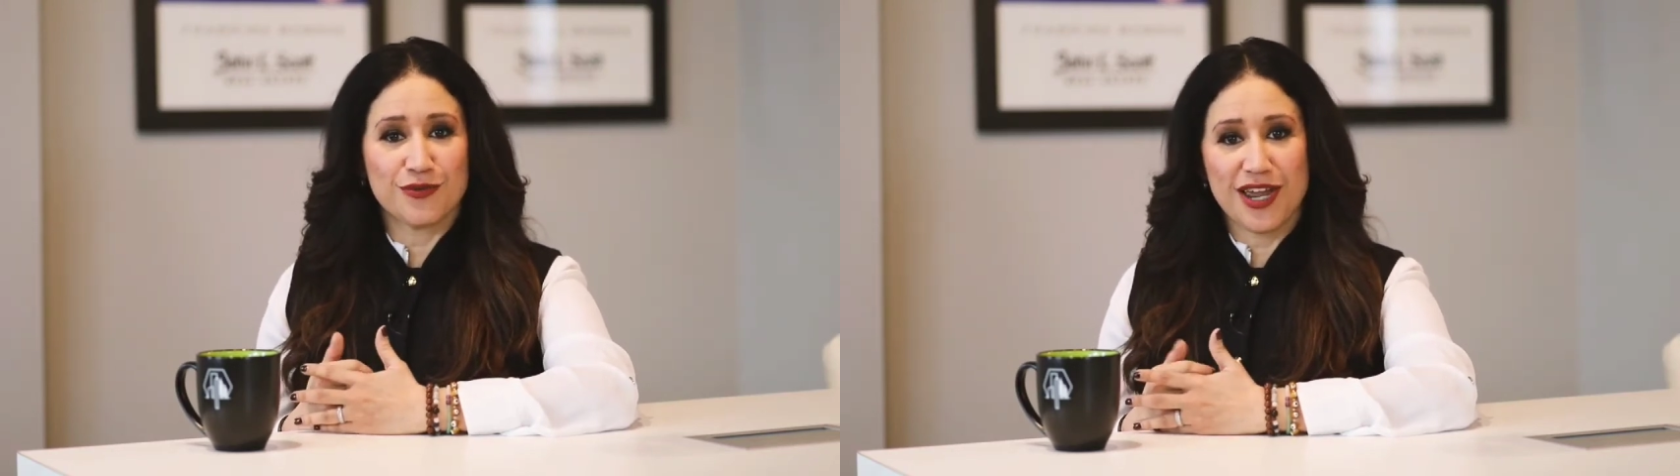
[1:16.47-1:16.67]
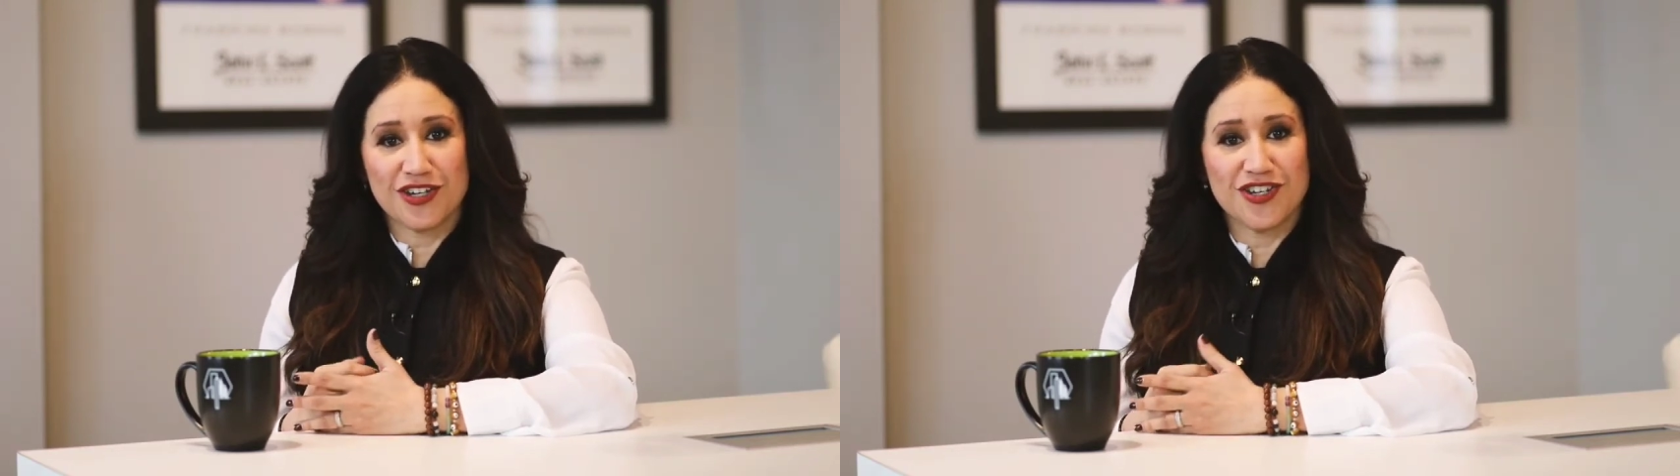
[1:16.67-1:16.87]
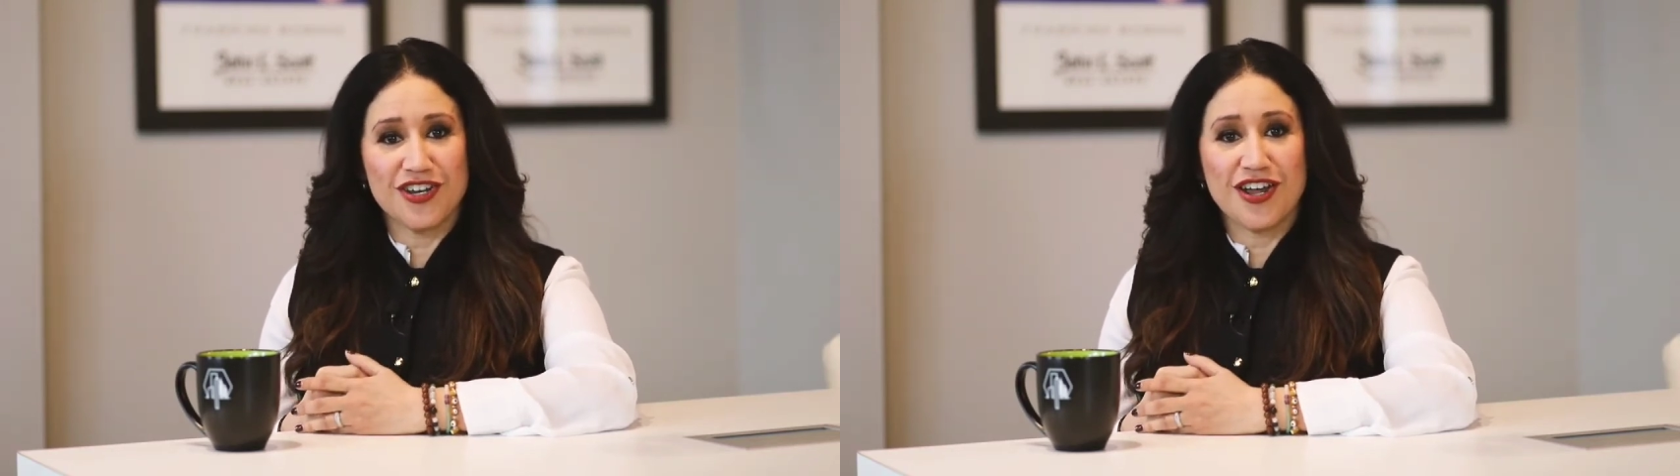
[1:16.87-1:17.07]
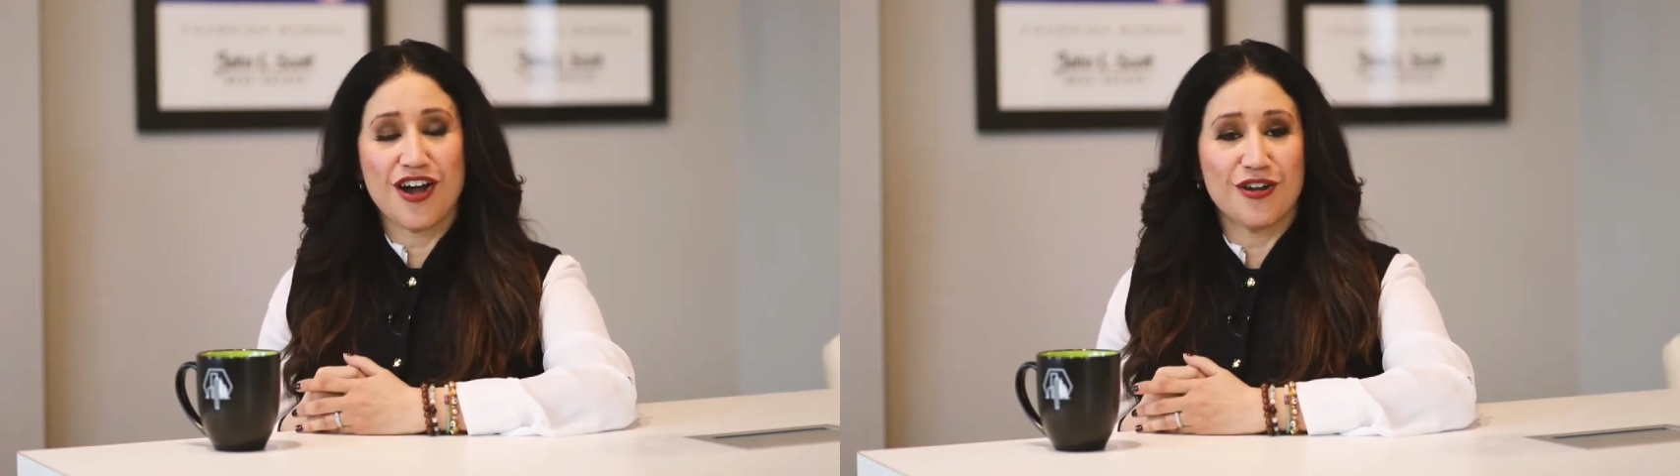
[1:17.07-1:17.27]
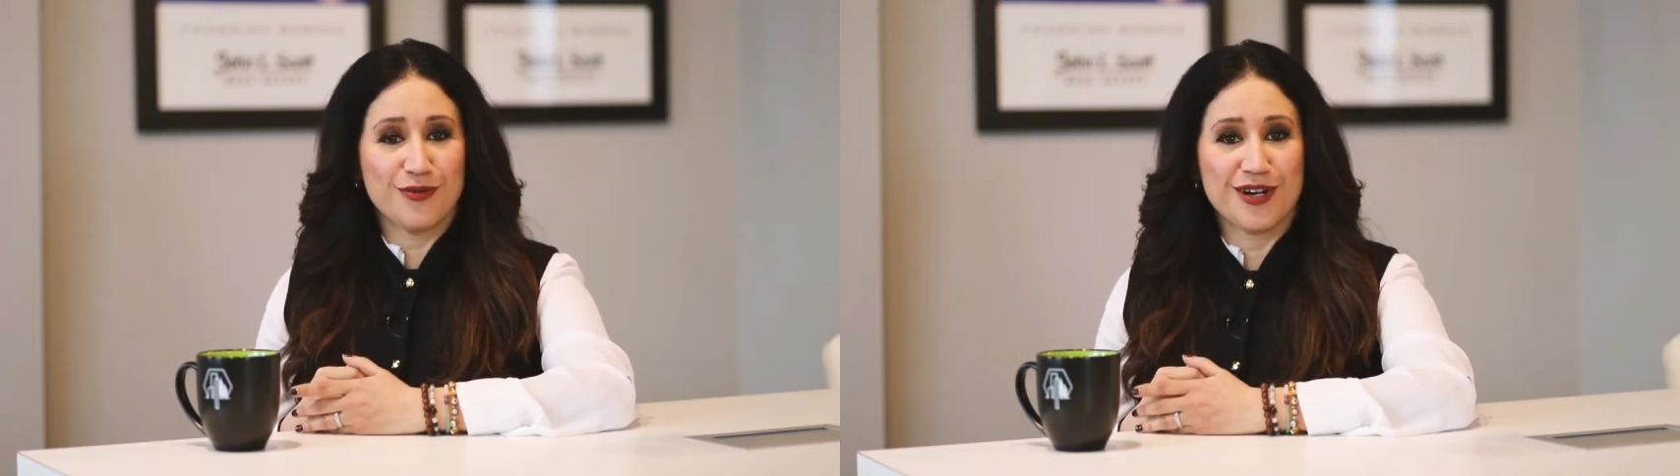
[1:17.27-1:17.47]
direction
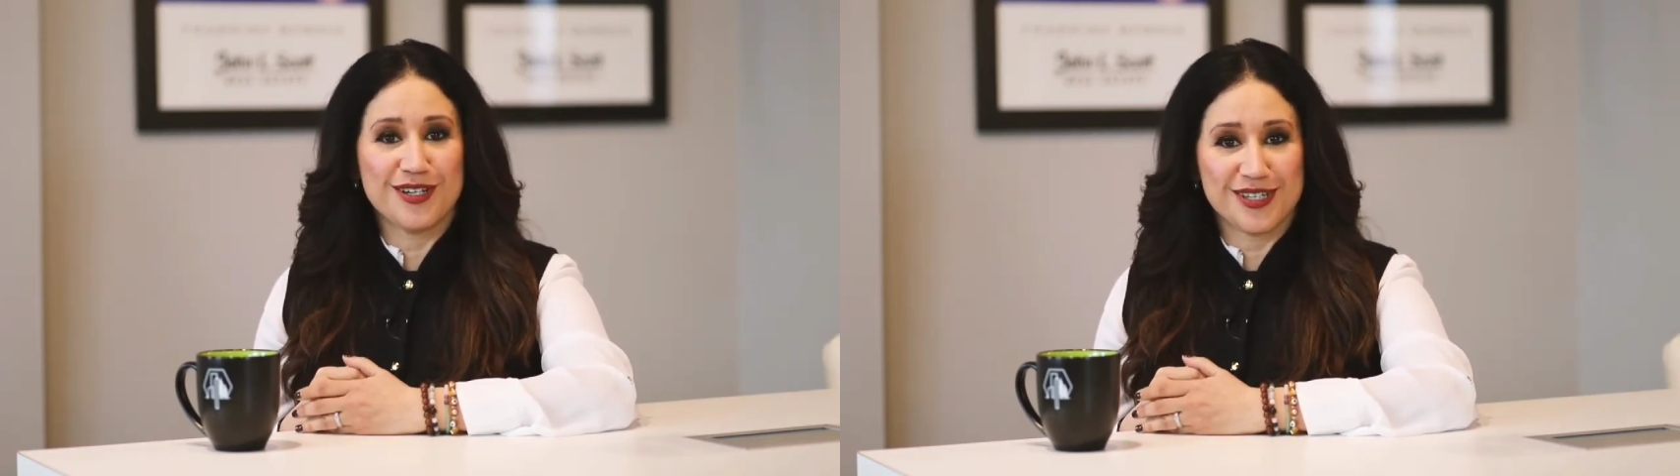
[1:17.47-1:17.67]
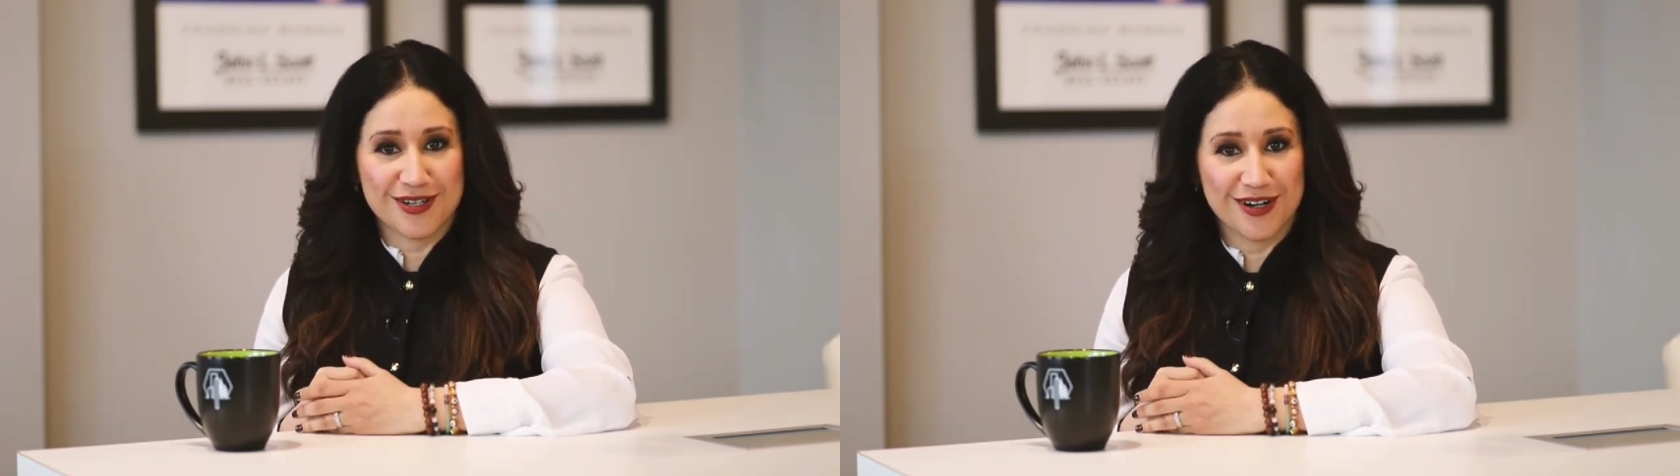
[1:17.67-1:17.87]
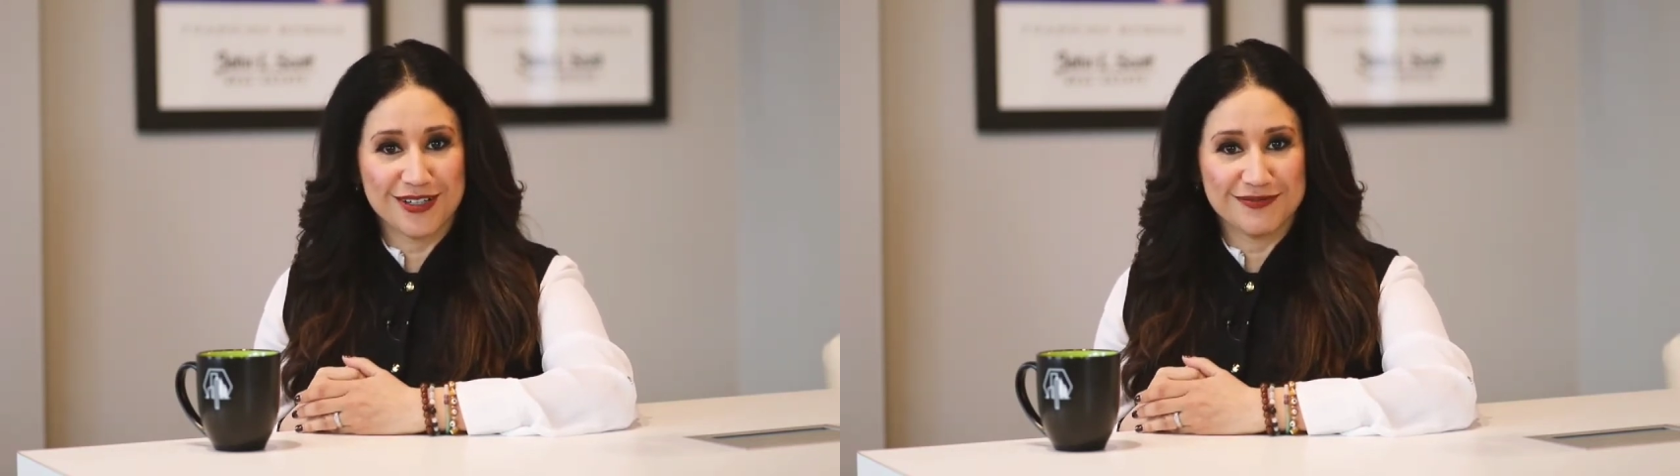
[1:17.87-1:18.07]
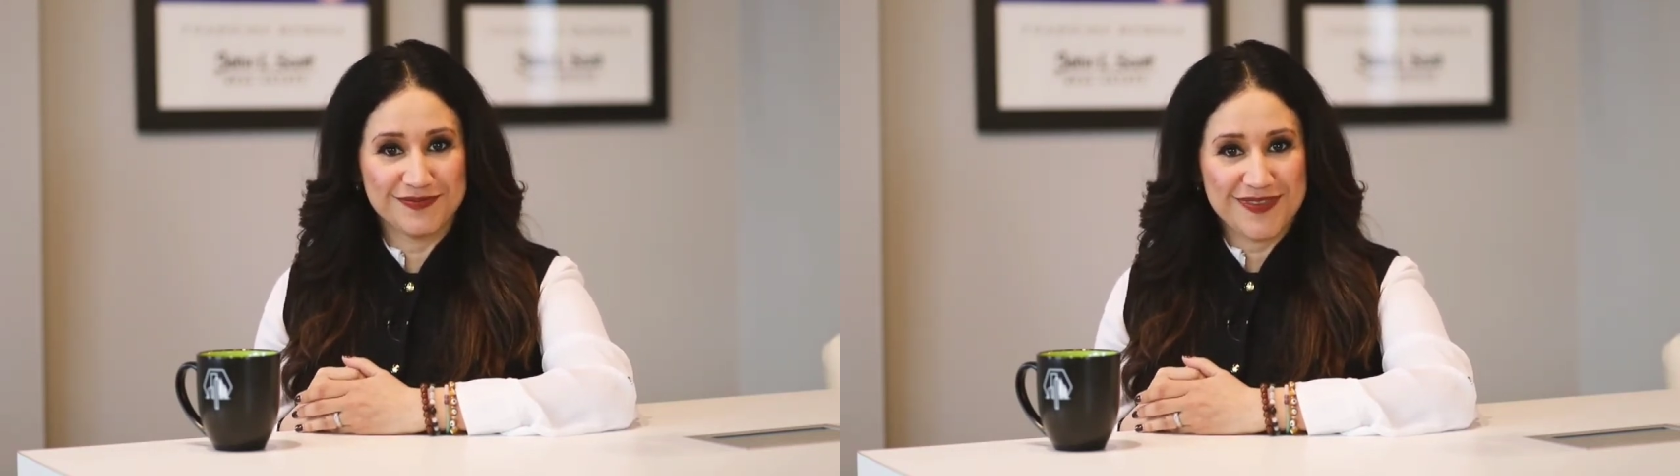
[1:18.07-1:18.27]
on where to start.